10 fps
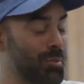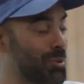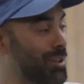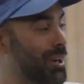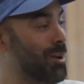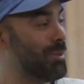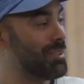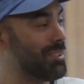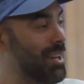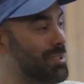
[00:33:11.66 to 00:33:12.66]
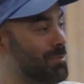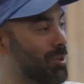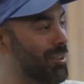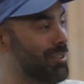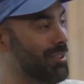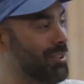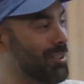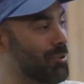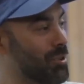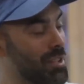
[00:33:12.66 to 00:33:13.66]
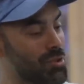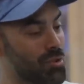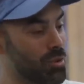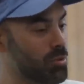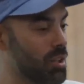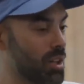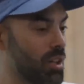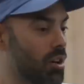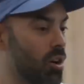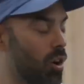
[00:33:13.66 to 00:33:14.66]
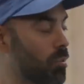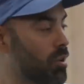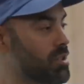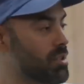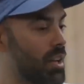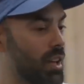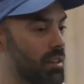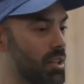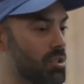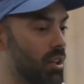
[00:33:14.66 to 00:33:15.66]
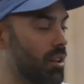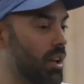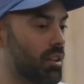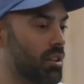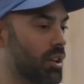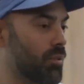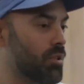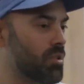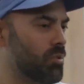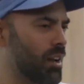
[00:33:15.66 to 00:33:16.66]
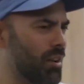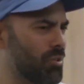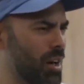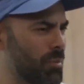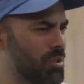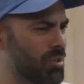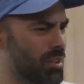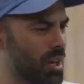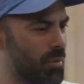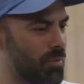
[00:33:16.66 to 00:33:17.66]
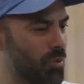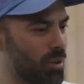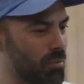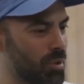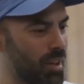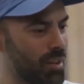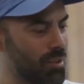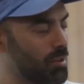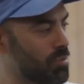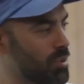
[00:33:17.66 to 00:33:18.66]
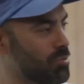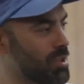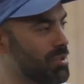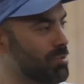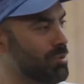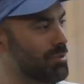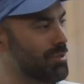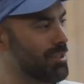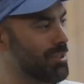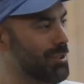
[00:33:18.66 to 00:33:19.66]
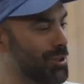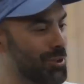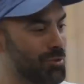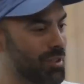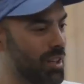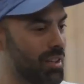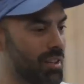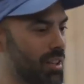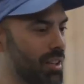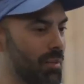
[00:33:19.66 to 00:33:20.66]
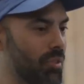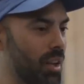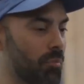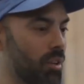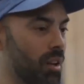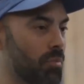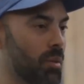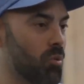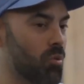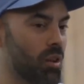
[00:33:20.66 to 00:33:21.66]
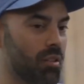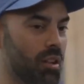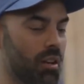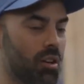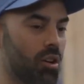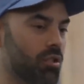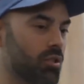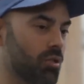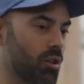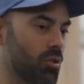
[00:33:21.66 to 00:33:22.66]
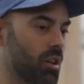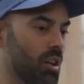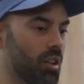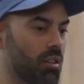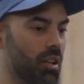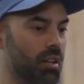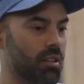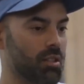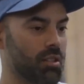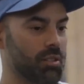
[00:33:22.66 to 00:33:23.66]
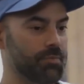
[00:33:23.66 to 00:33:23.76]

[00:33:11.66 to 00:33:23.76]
people don't care about the last part. Yeah. Right. So Allbirds is that niche, and like first of all, I don't know how much you can get them for, but I hear they're pretty reasonable. You know, like, and and people wonder like, oh, you know, like,